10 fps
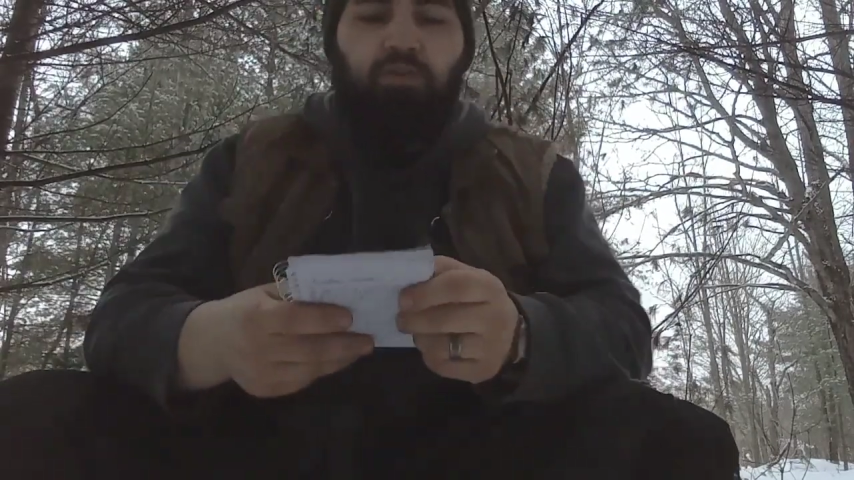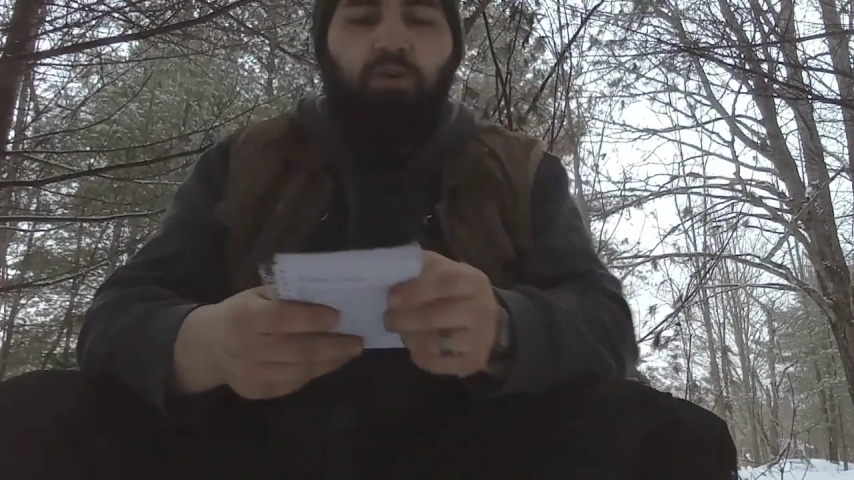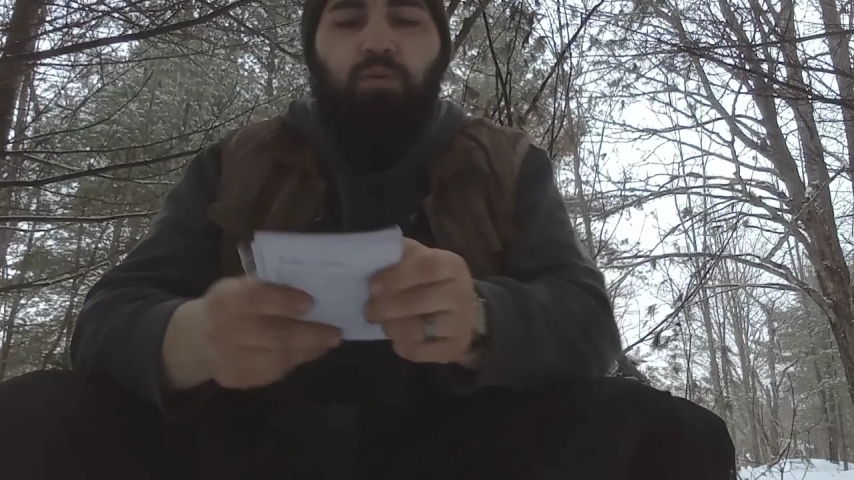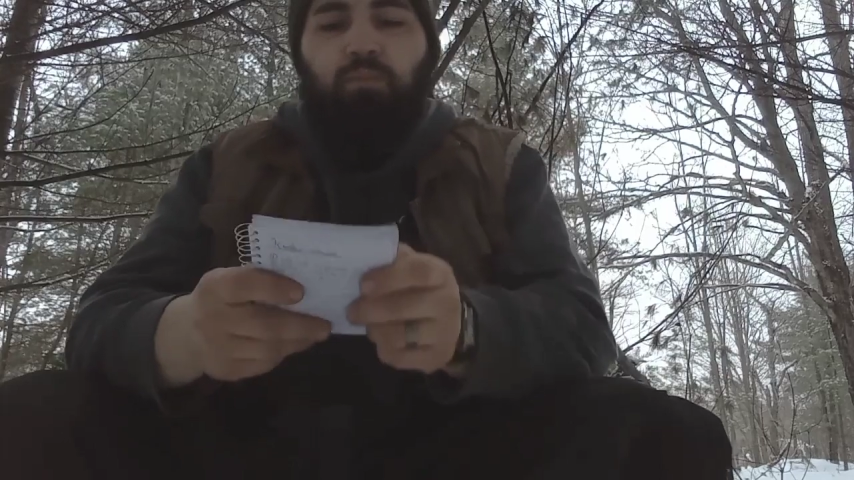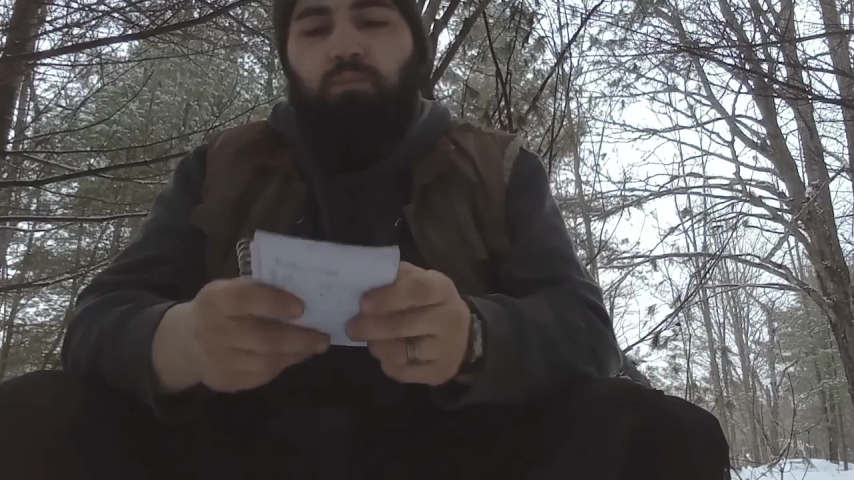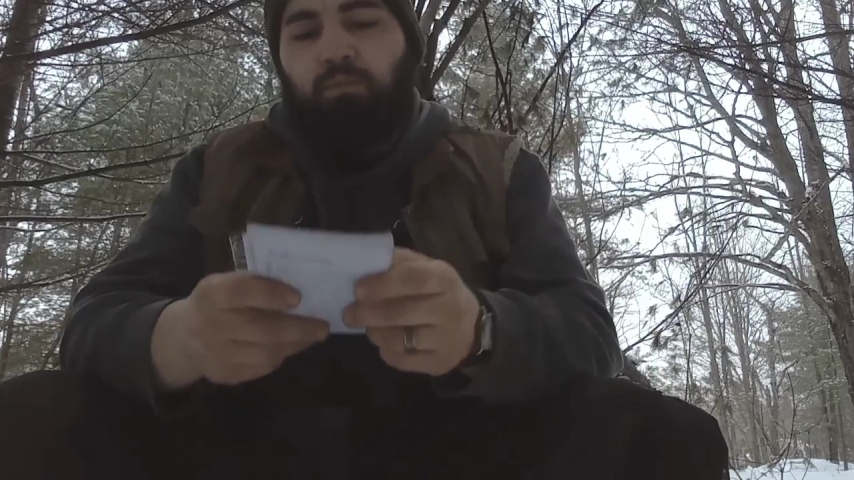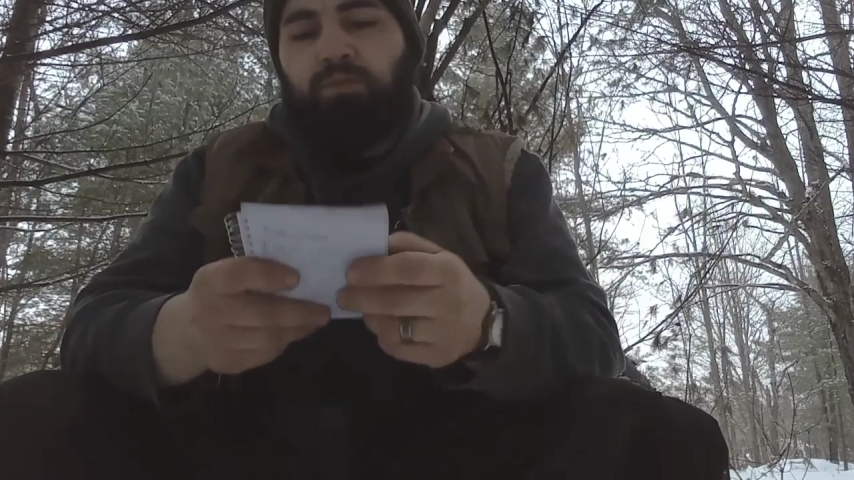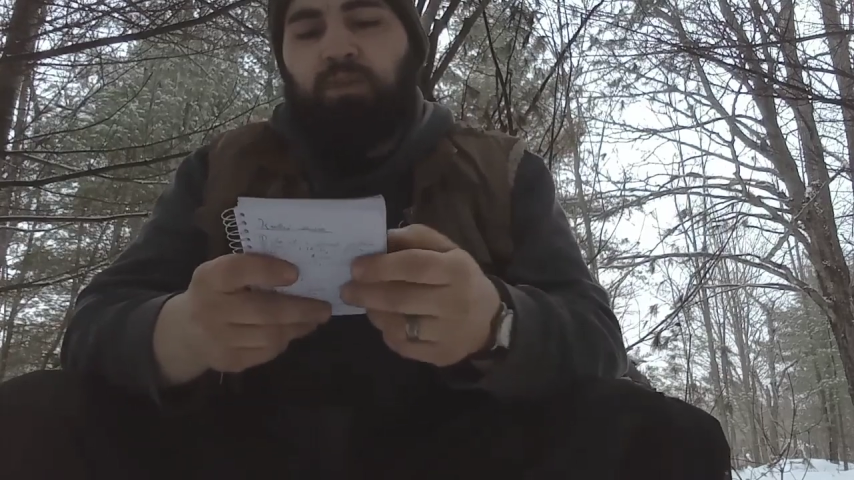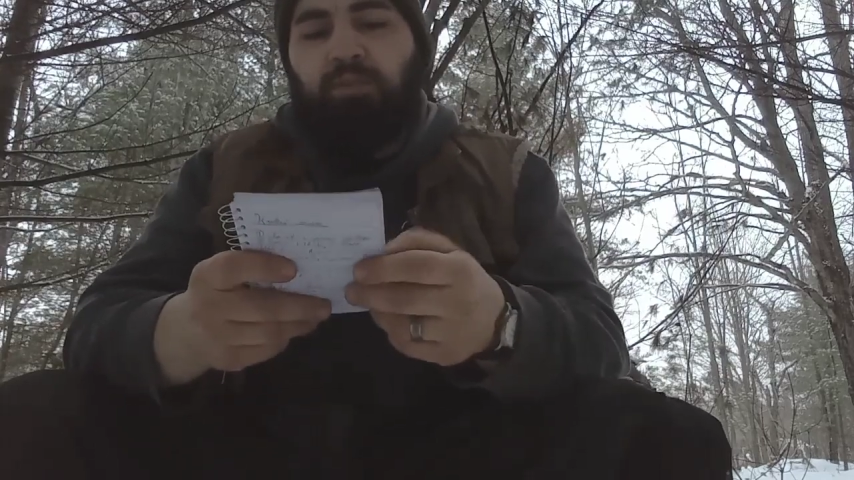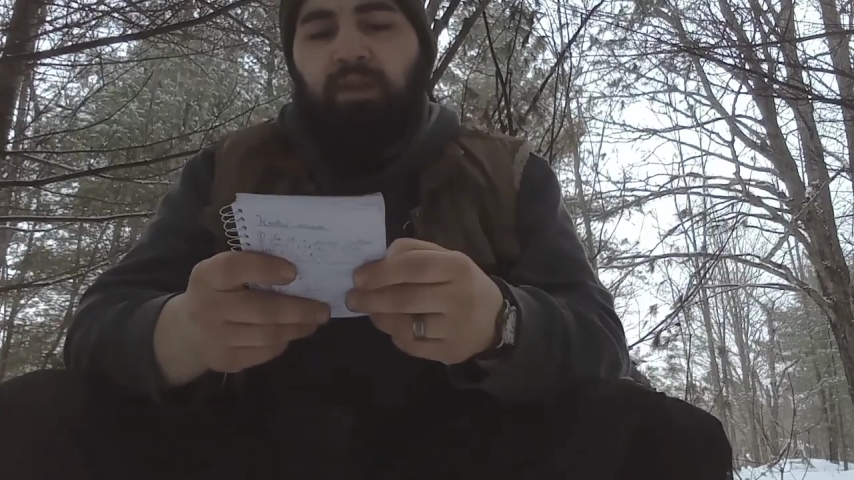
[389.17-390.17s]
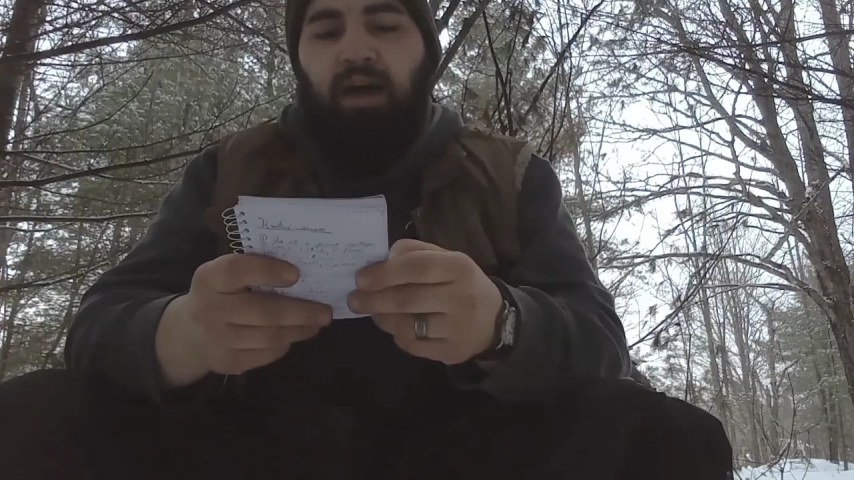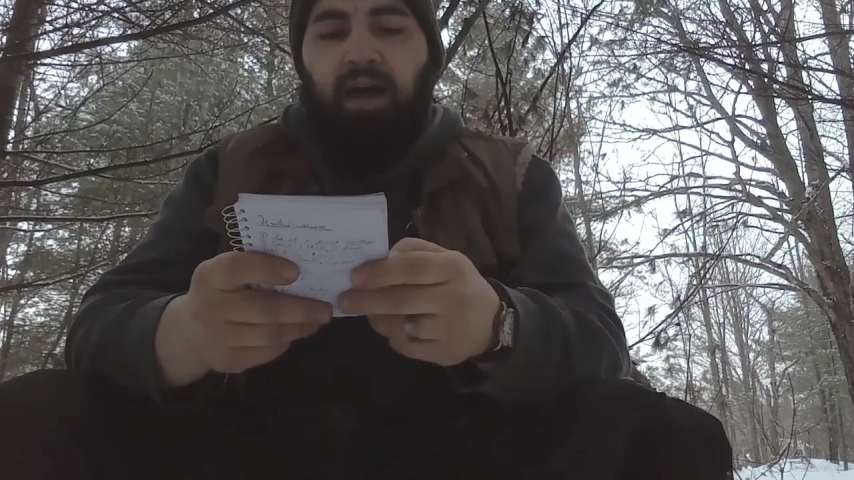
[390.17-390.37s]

So we're going to start with the